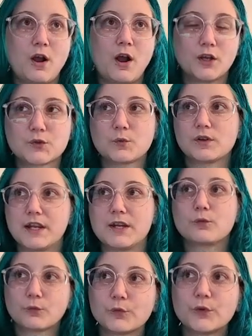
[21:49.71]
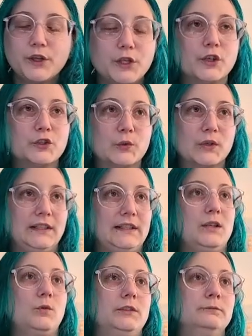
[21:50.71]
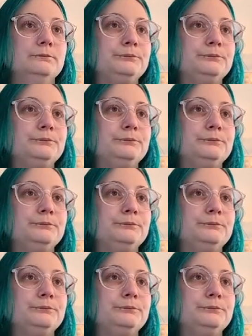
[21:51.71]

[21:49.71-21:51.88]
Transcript: Odds were like really good you were going to get one.